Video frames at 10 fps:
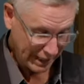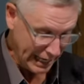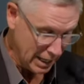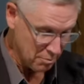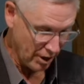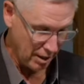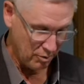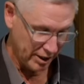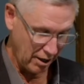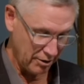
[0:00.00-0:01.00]
Abraham
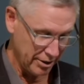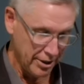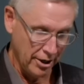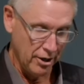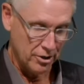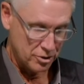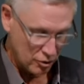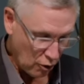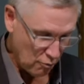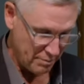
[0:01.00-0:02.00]
recounted,
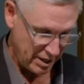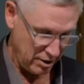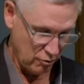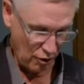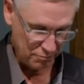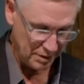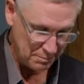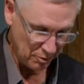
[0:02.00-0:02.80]
so many grown people